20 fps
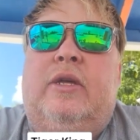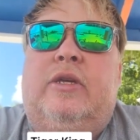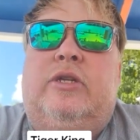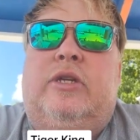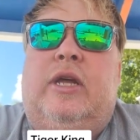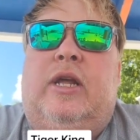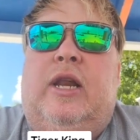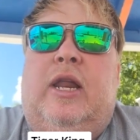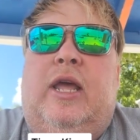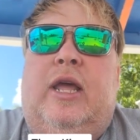
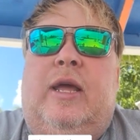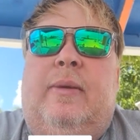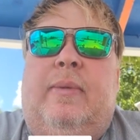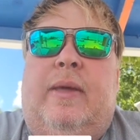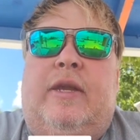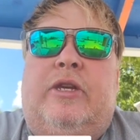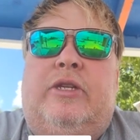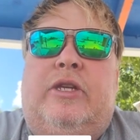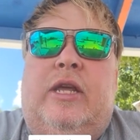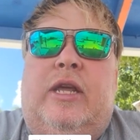She
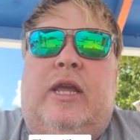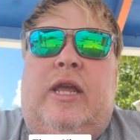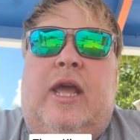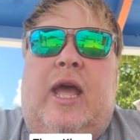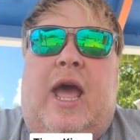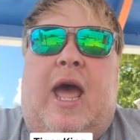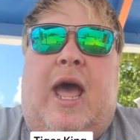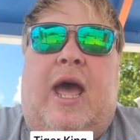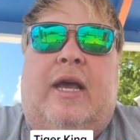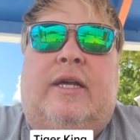claimed that she
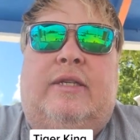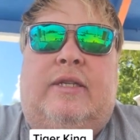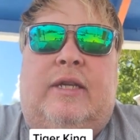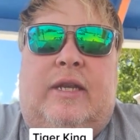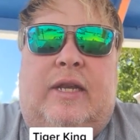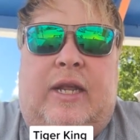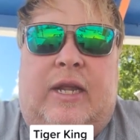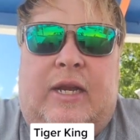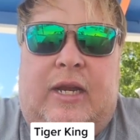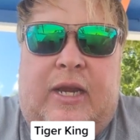
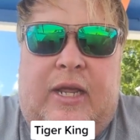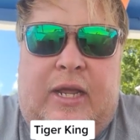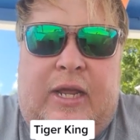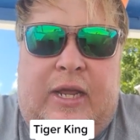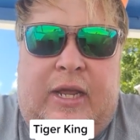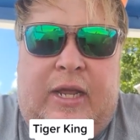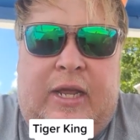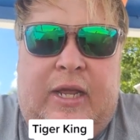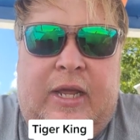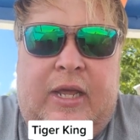
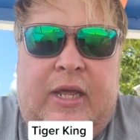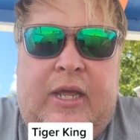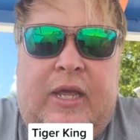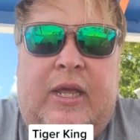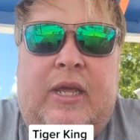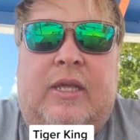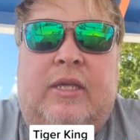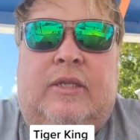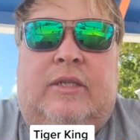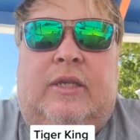accidentally
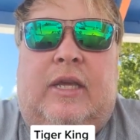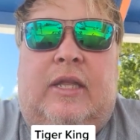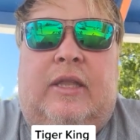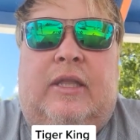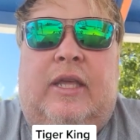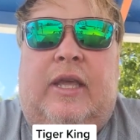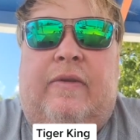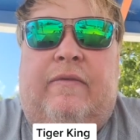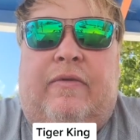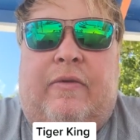
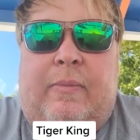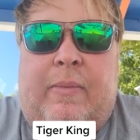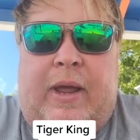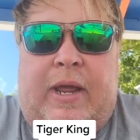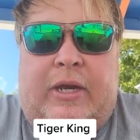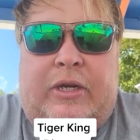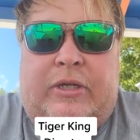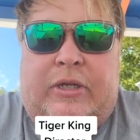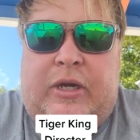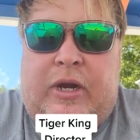sent the
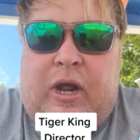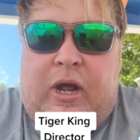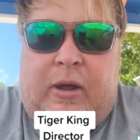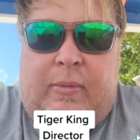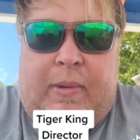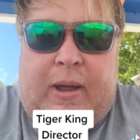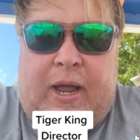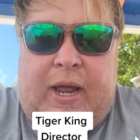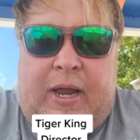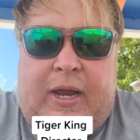information,
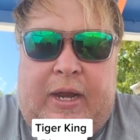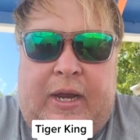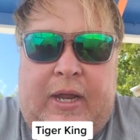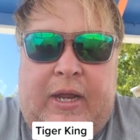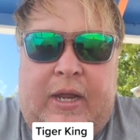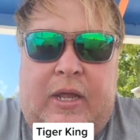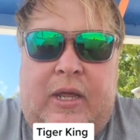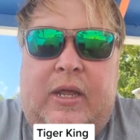all my